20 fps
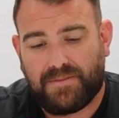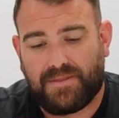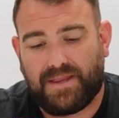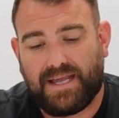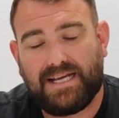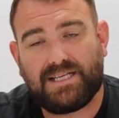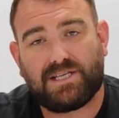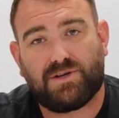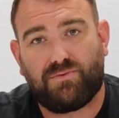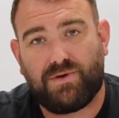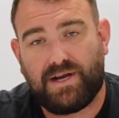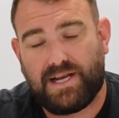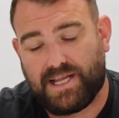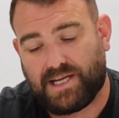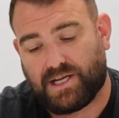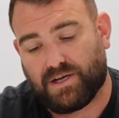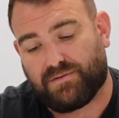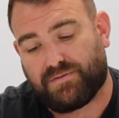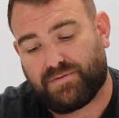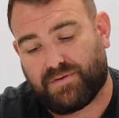These are
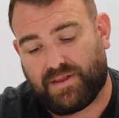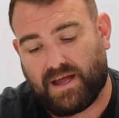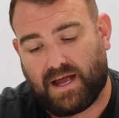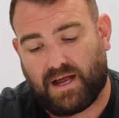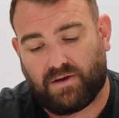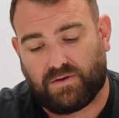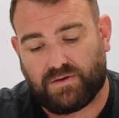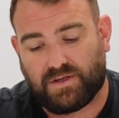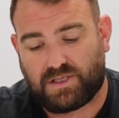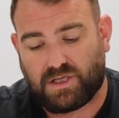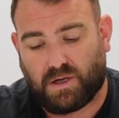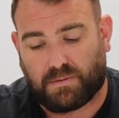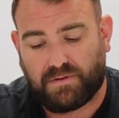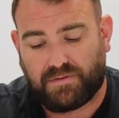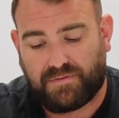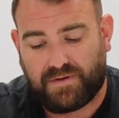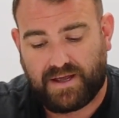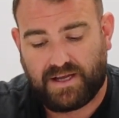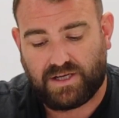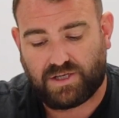really good for that. And on the top
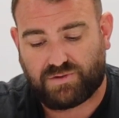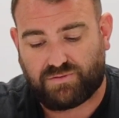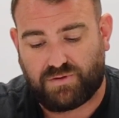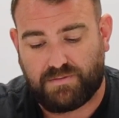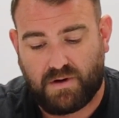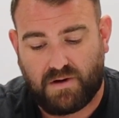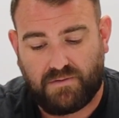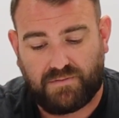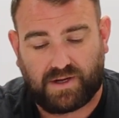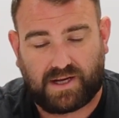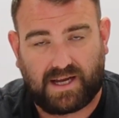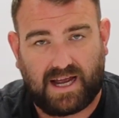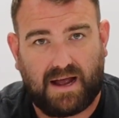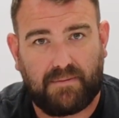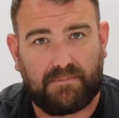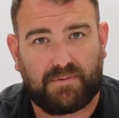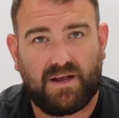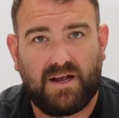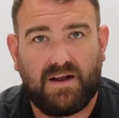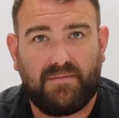of here, you just remove the
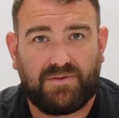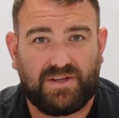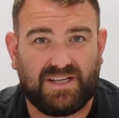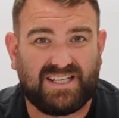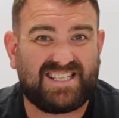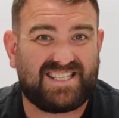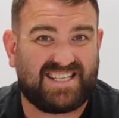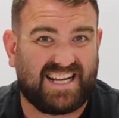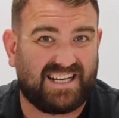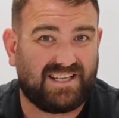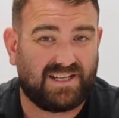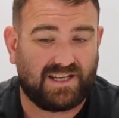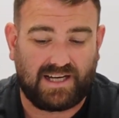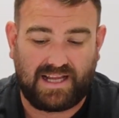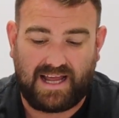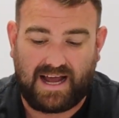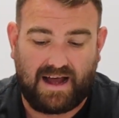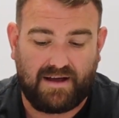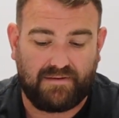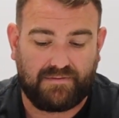cap. You'd
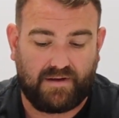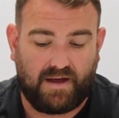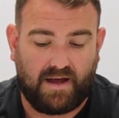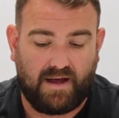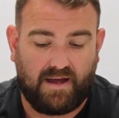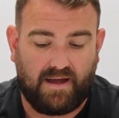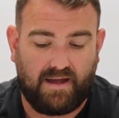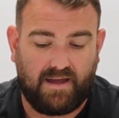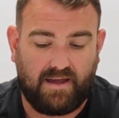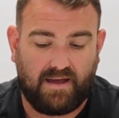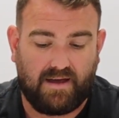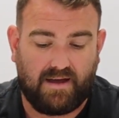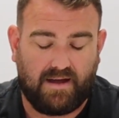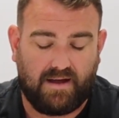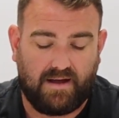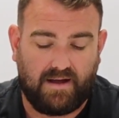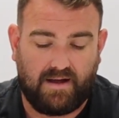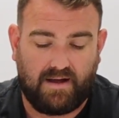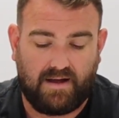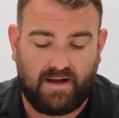standardly have a,
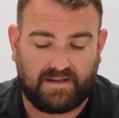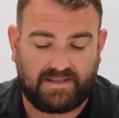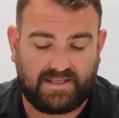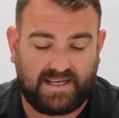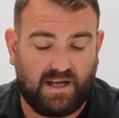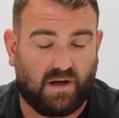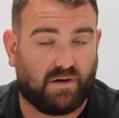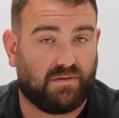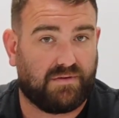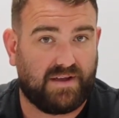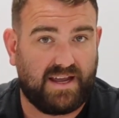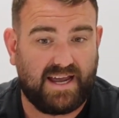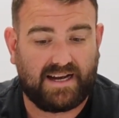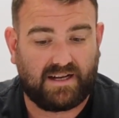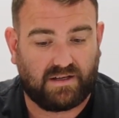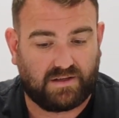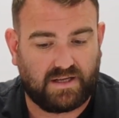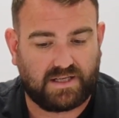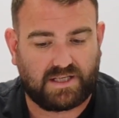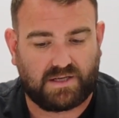uh, a TRV
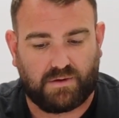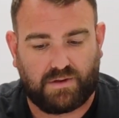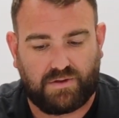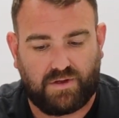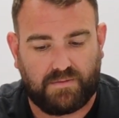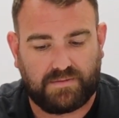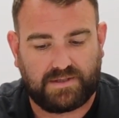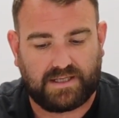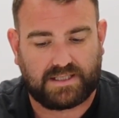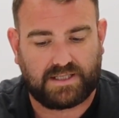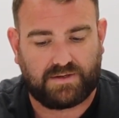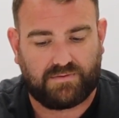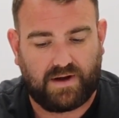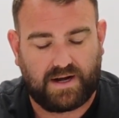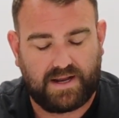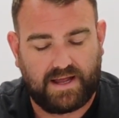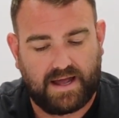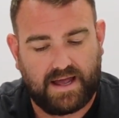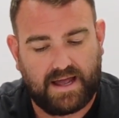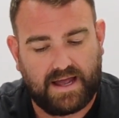head on this, so a thermostatic
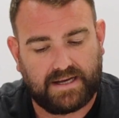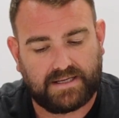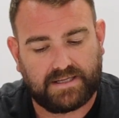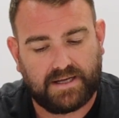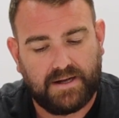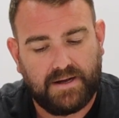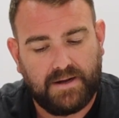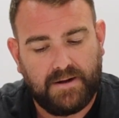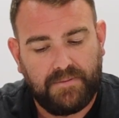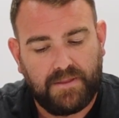radiator head.